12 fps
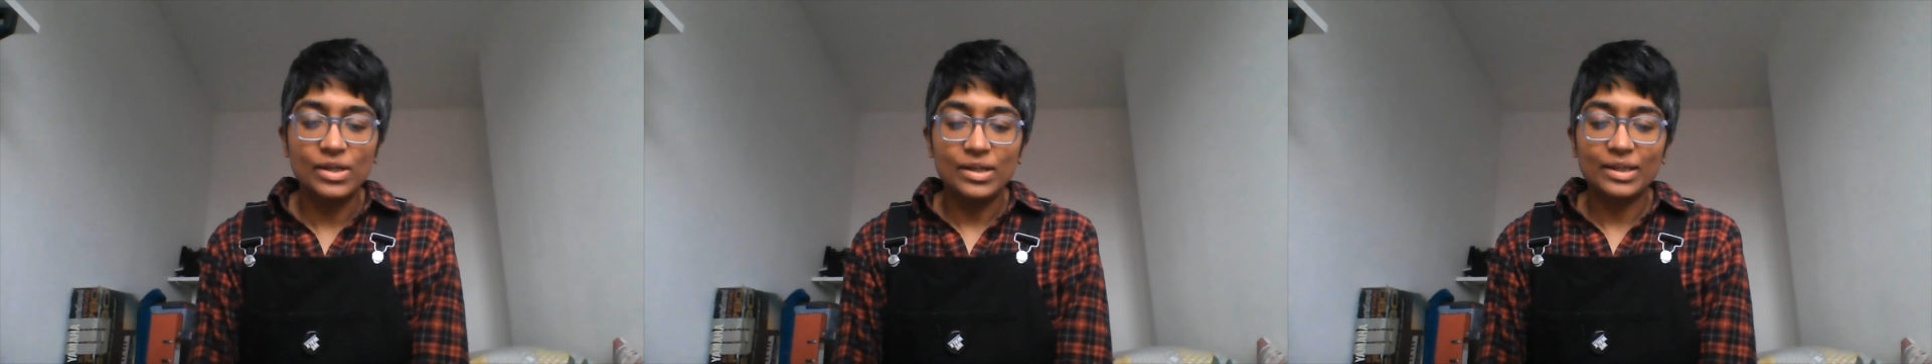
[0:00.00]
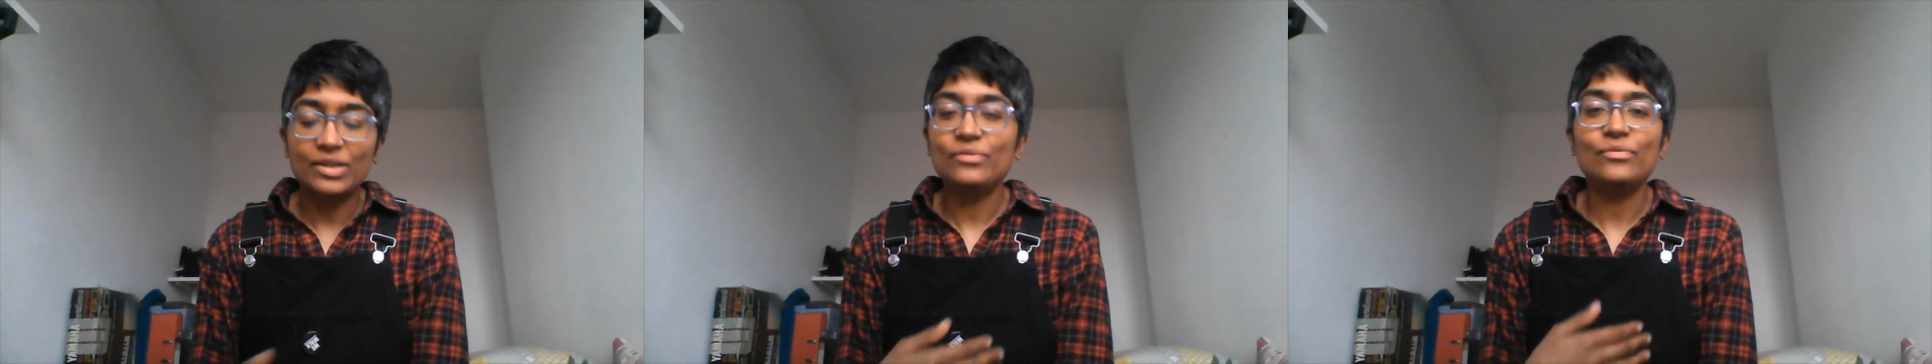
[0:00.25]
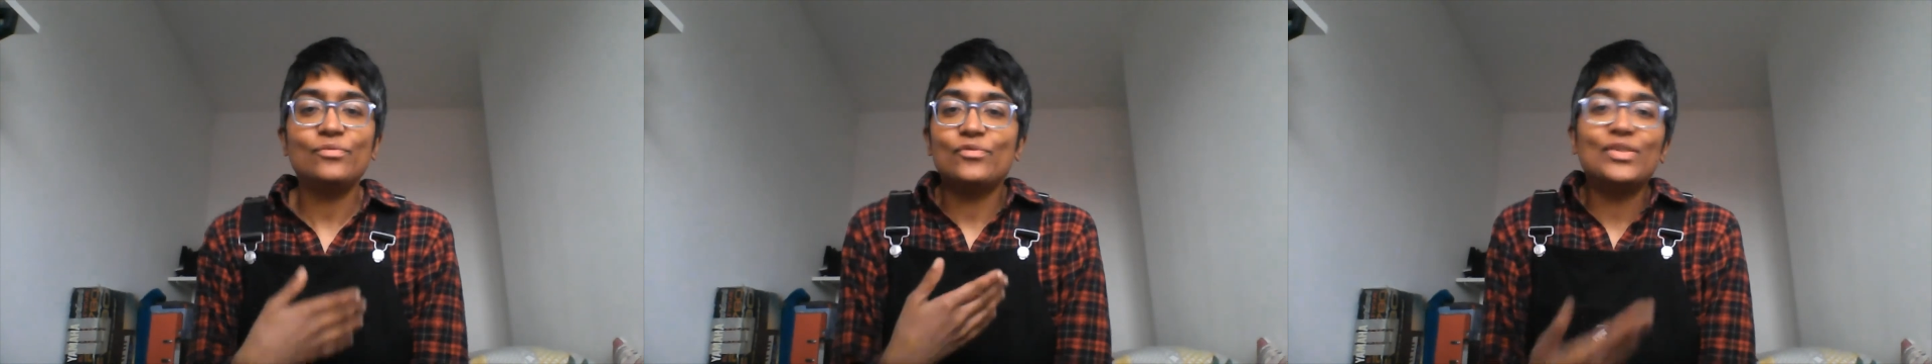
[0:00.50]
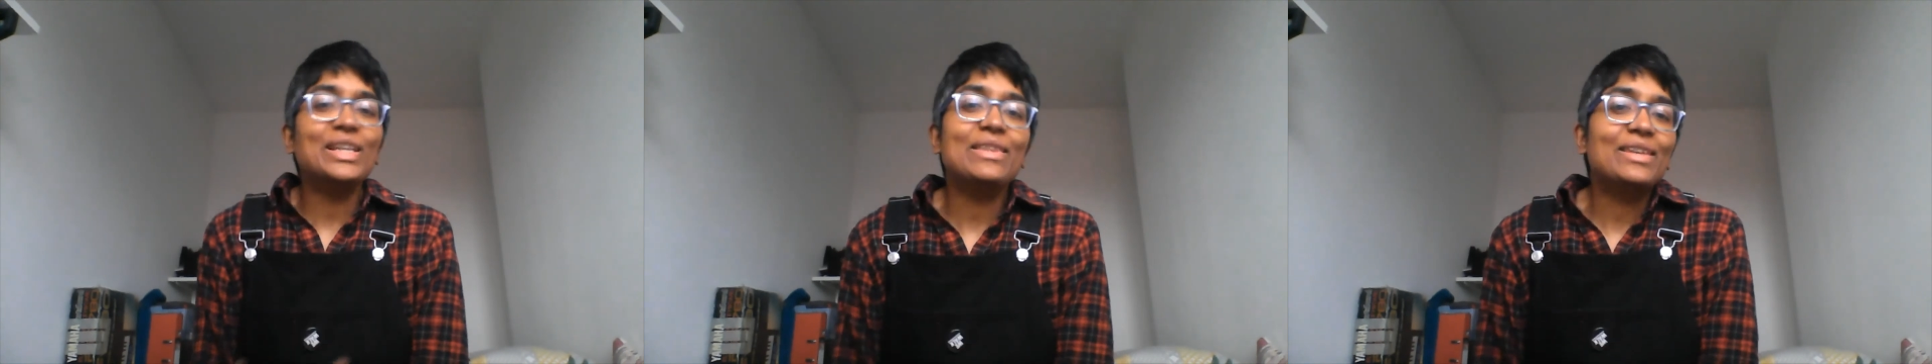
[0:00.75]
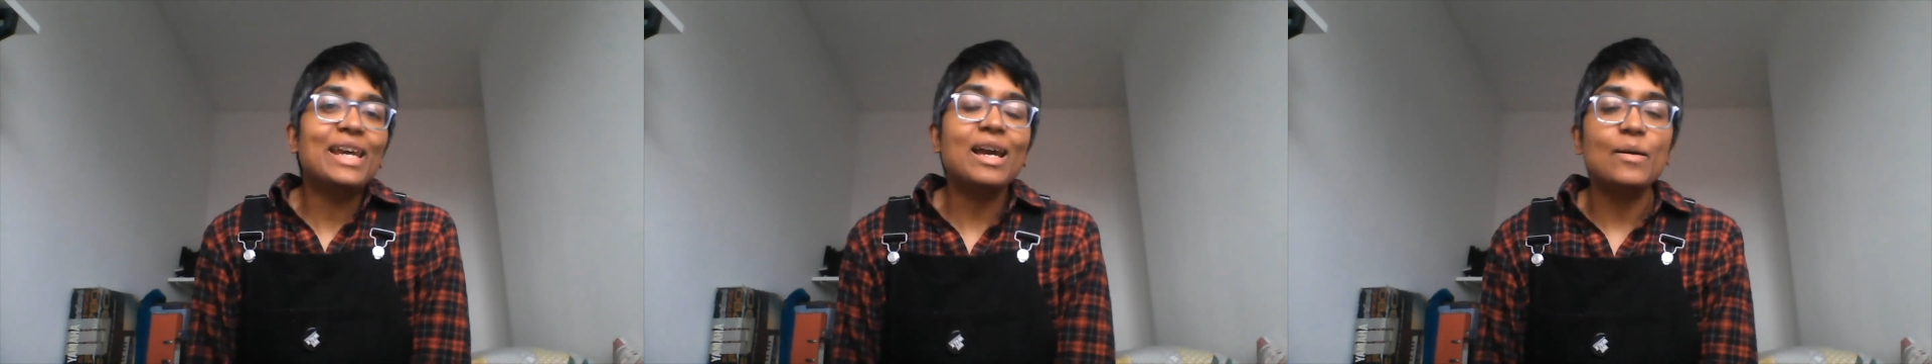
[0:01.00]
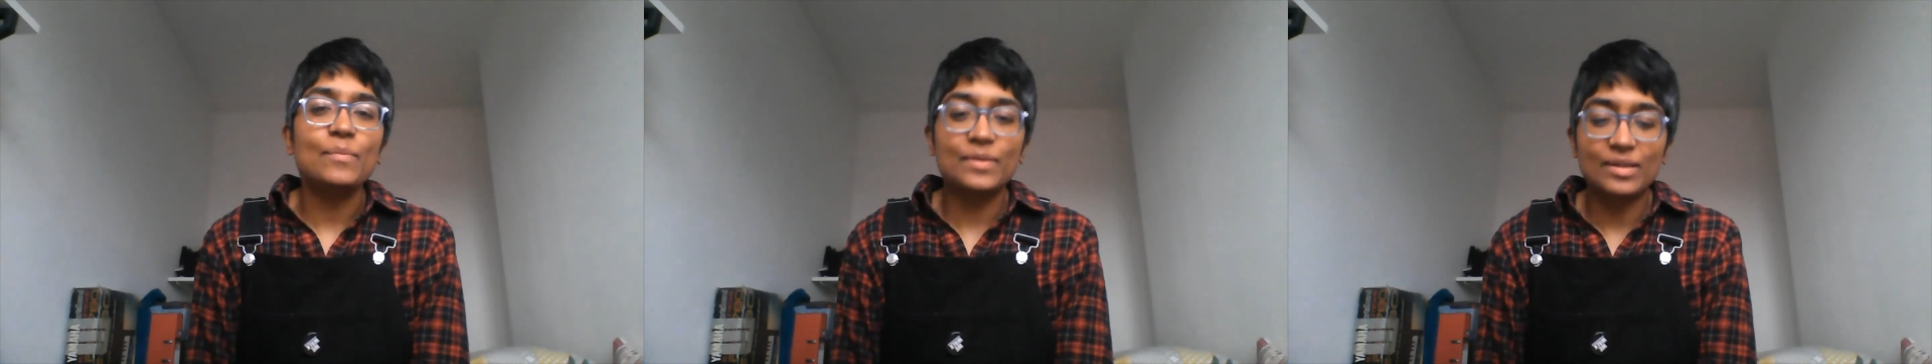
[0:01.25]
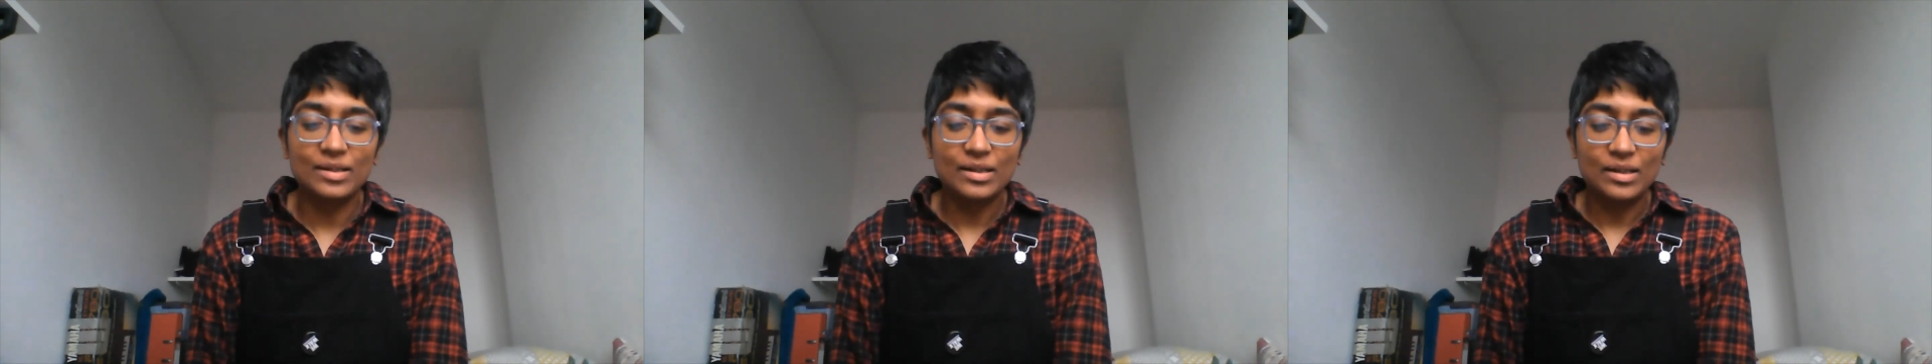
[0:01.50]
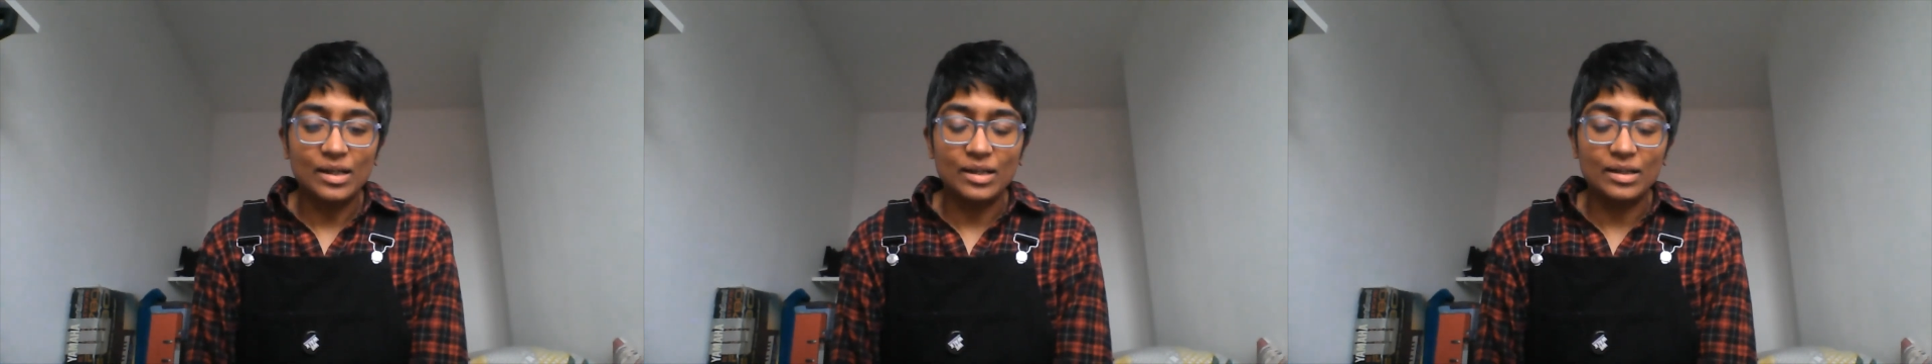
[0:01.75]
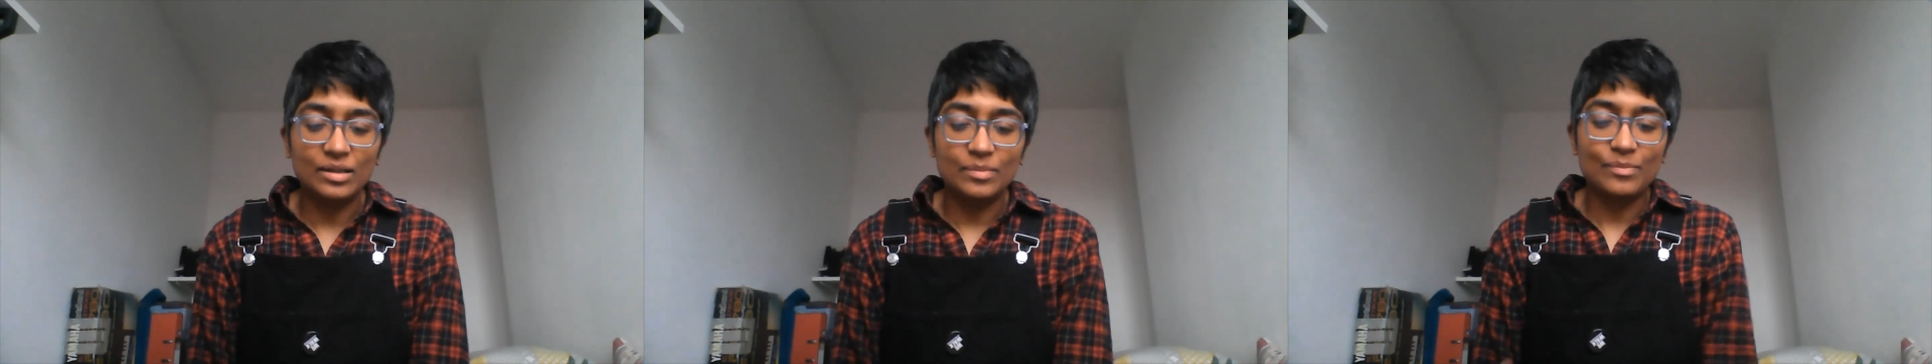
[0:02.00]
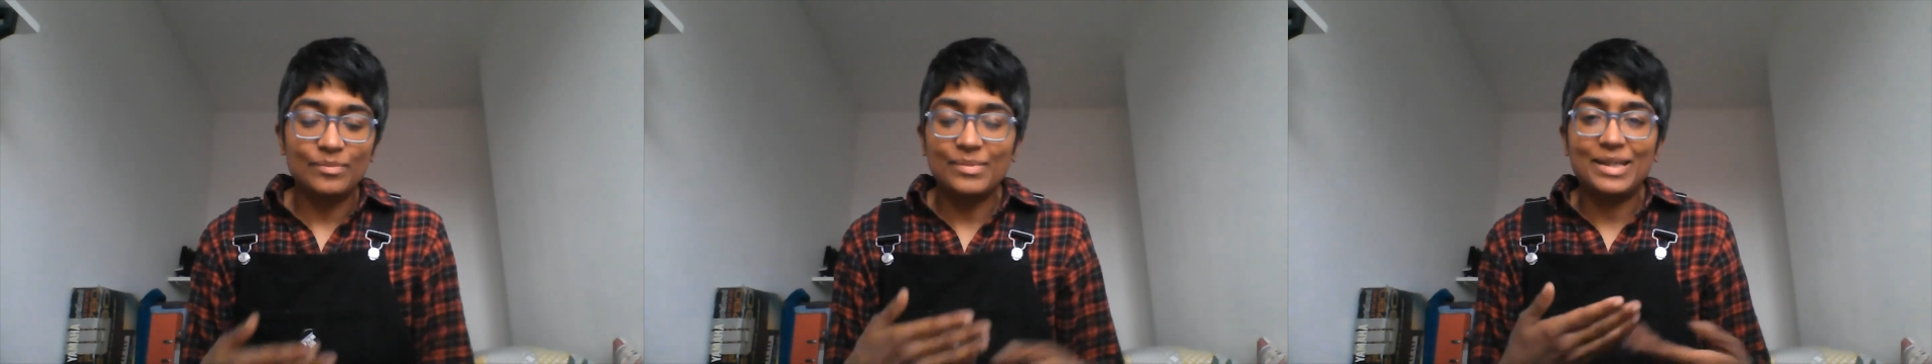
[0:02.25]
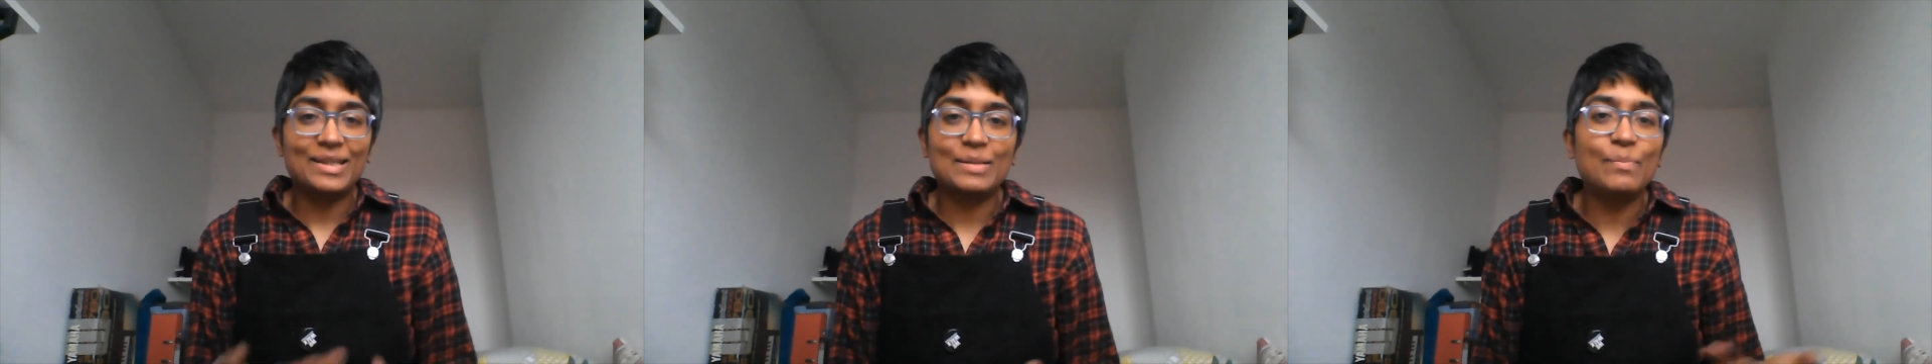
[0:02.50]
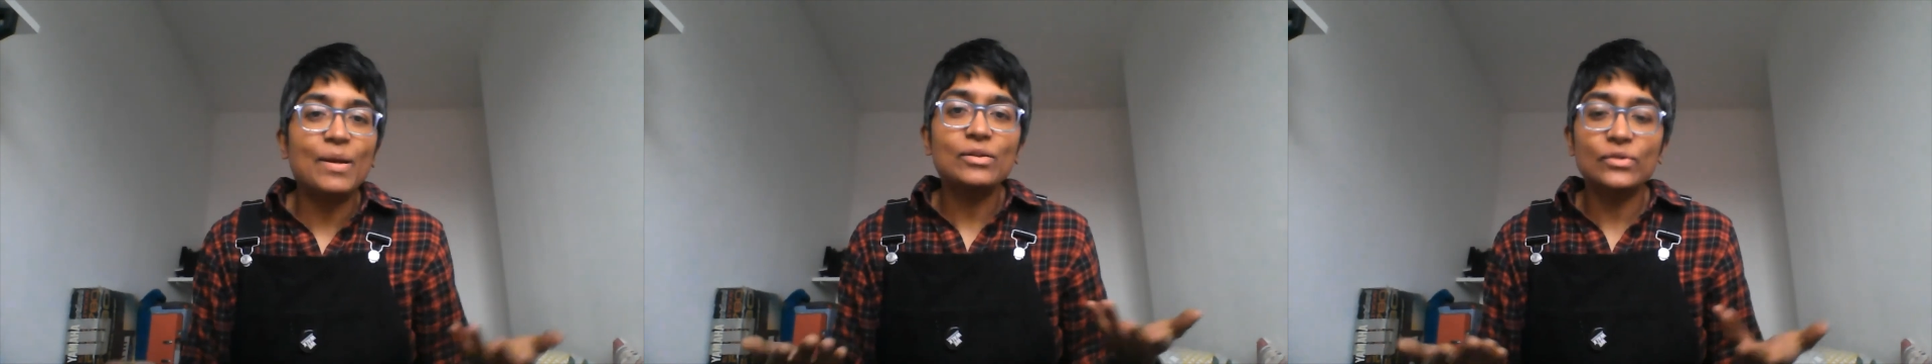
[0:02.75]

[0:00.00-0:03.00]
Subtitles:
can fill in the gaps, expand